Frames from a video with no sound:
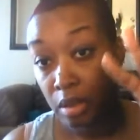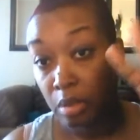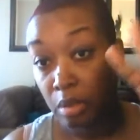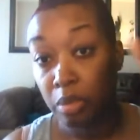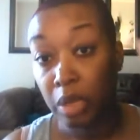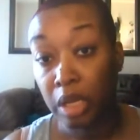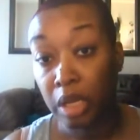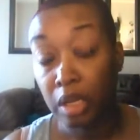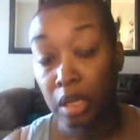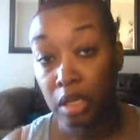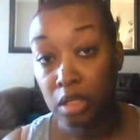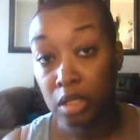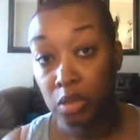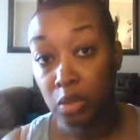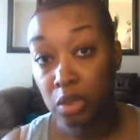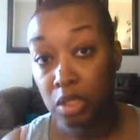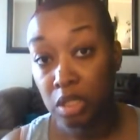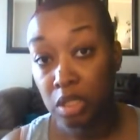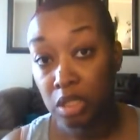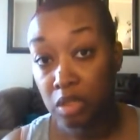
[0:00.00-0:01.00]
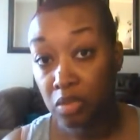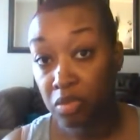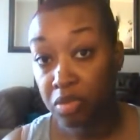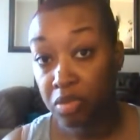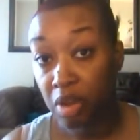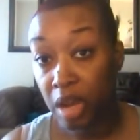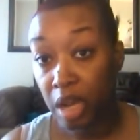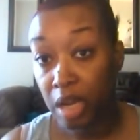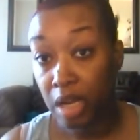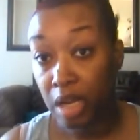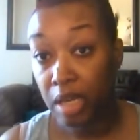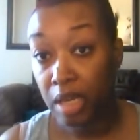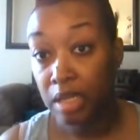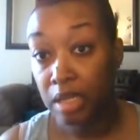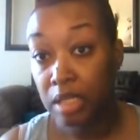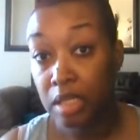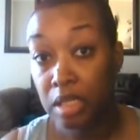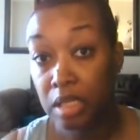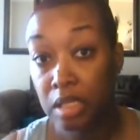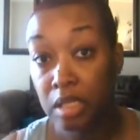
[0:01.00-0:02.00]
Mondays, Wednesdays, and
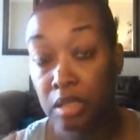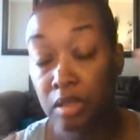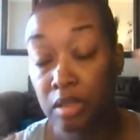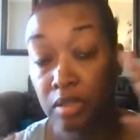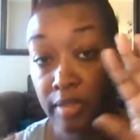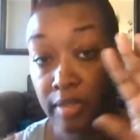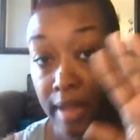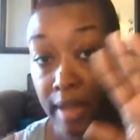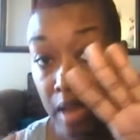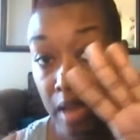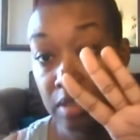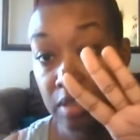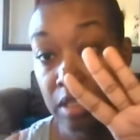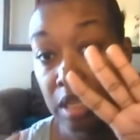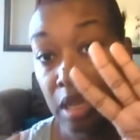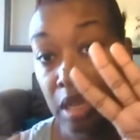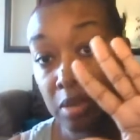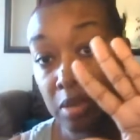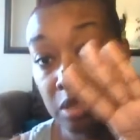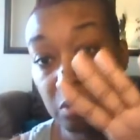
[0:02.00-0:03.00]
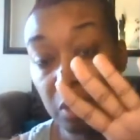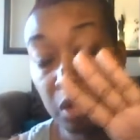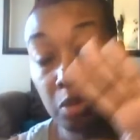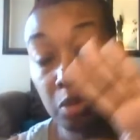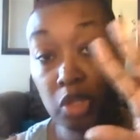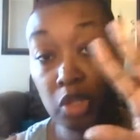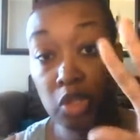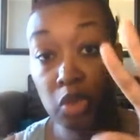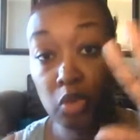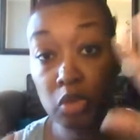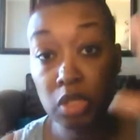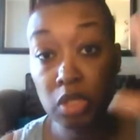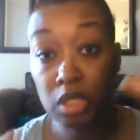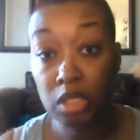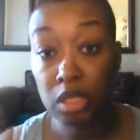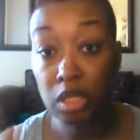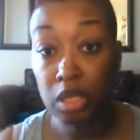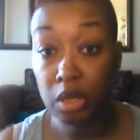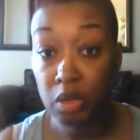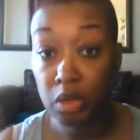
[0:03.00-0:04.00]
Fridays. 5 steps maybe Tuesdays
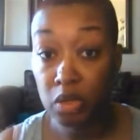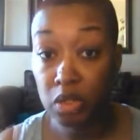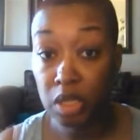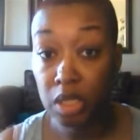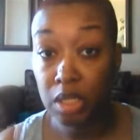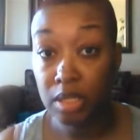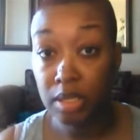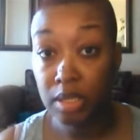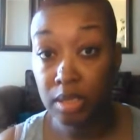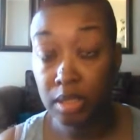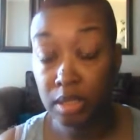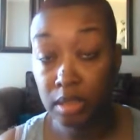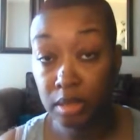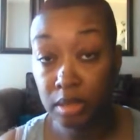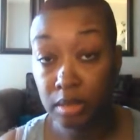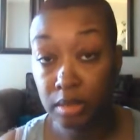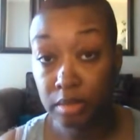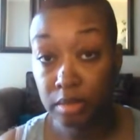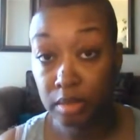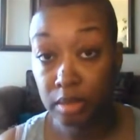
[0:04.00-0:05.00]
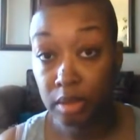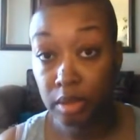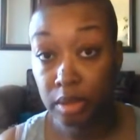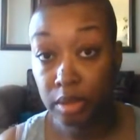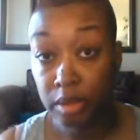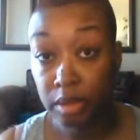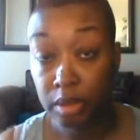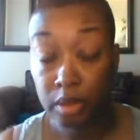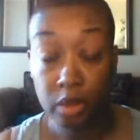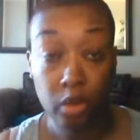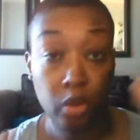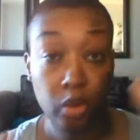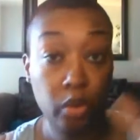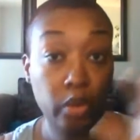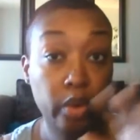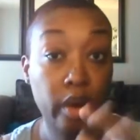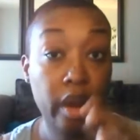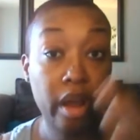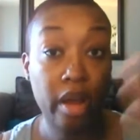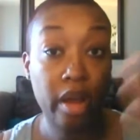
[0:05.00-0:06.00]
and Thursdays.
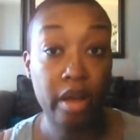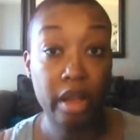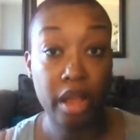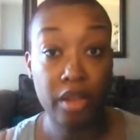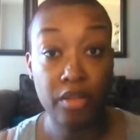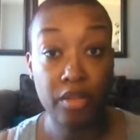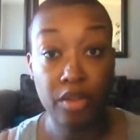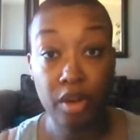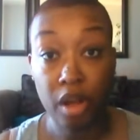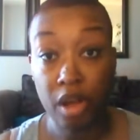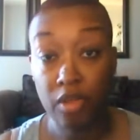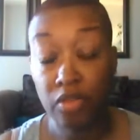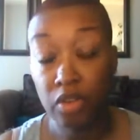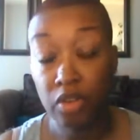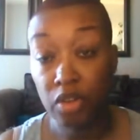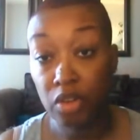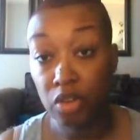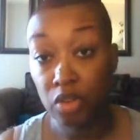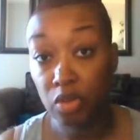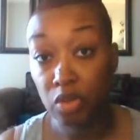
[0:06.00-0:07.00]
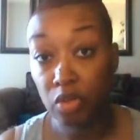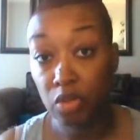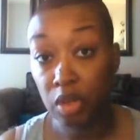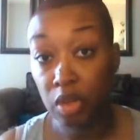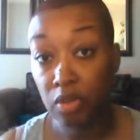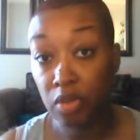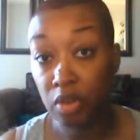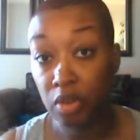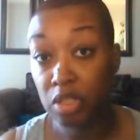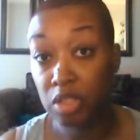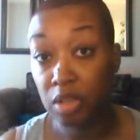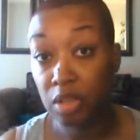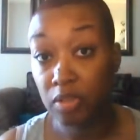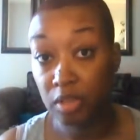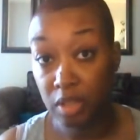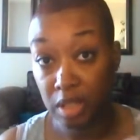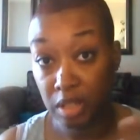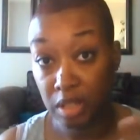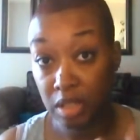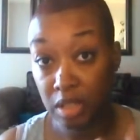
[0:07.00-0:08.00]
Or however often you give yourself
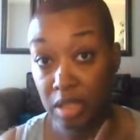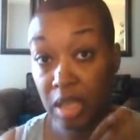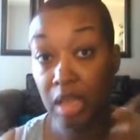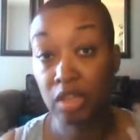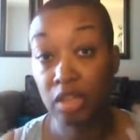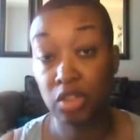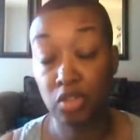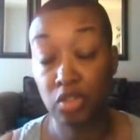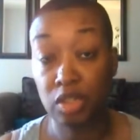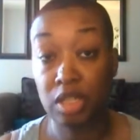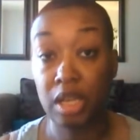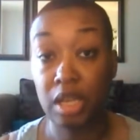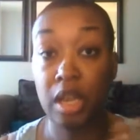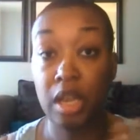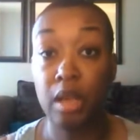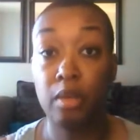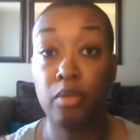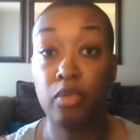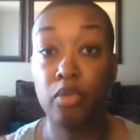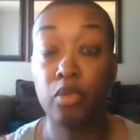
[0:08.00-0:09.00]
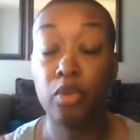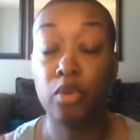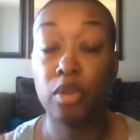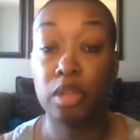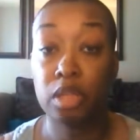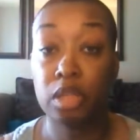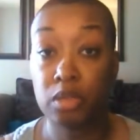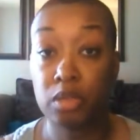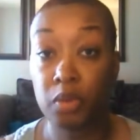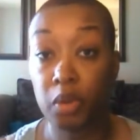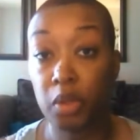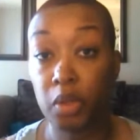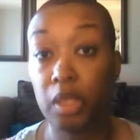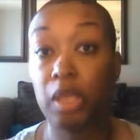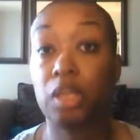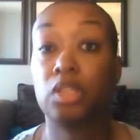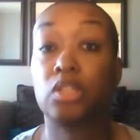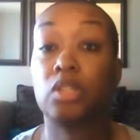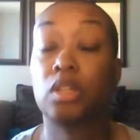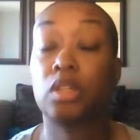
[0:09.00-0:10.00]
the extra time for the
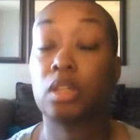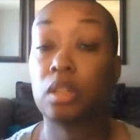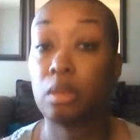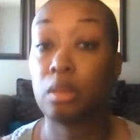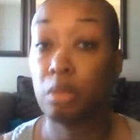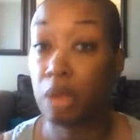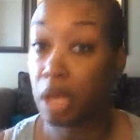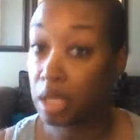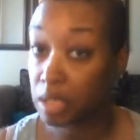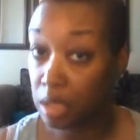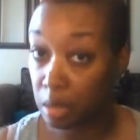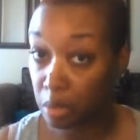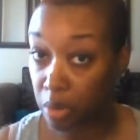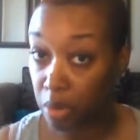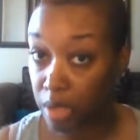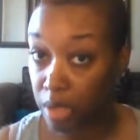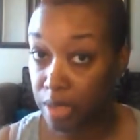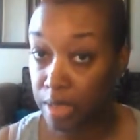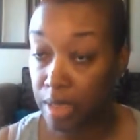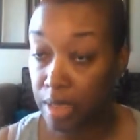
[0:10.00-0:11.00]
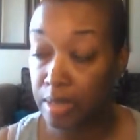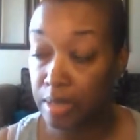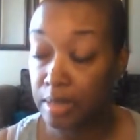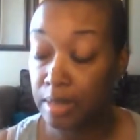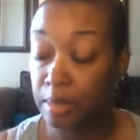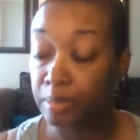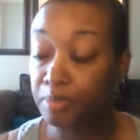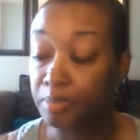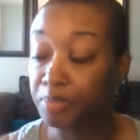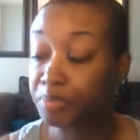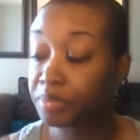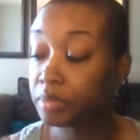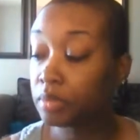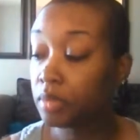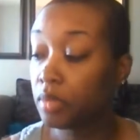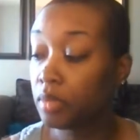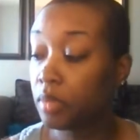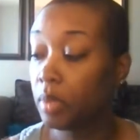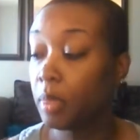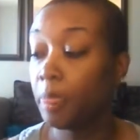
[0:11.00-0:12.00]
exfoliation and the masking process.
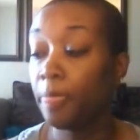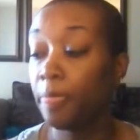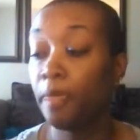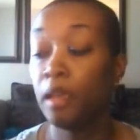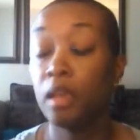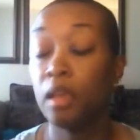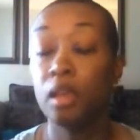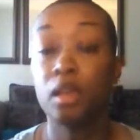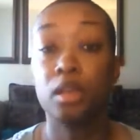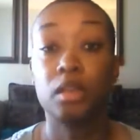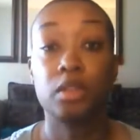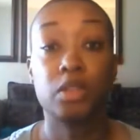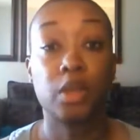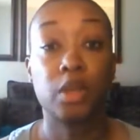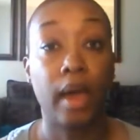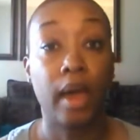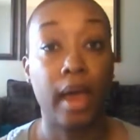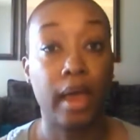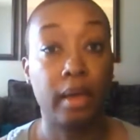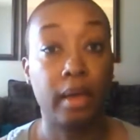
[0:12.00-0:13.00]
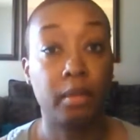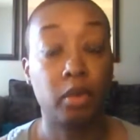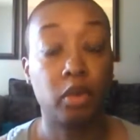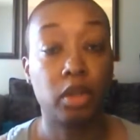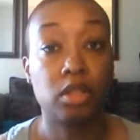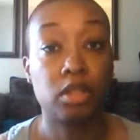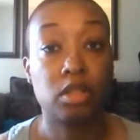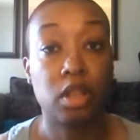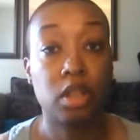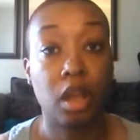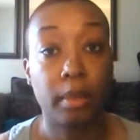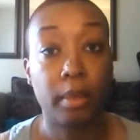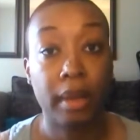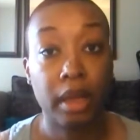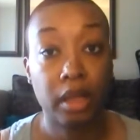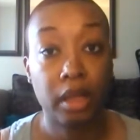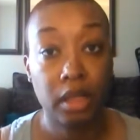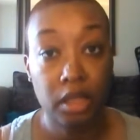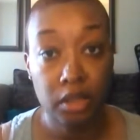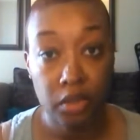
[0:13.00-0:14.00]
So I am going to talk
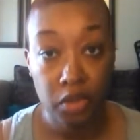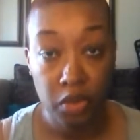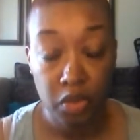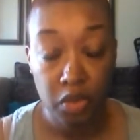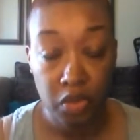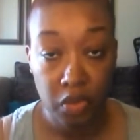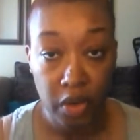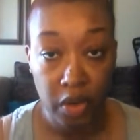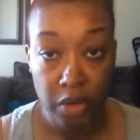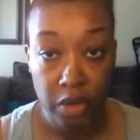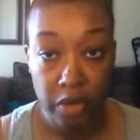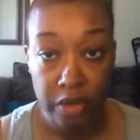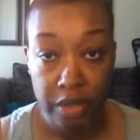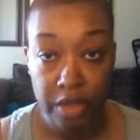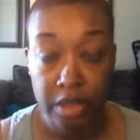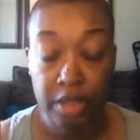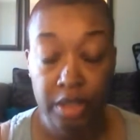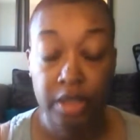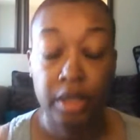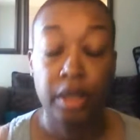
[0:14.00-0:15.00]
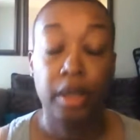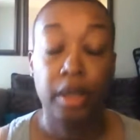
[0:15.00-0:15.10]
about cleansers first.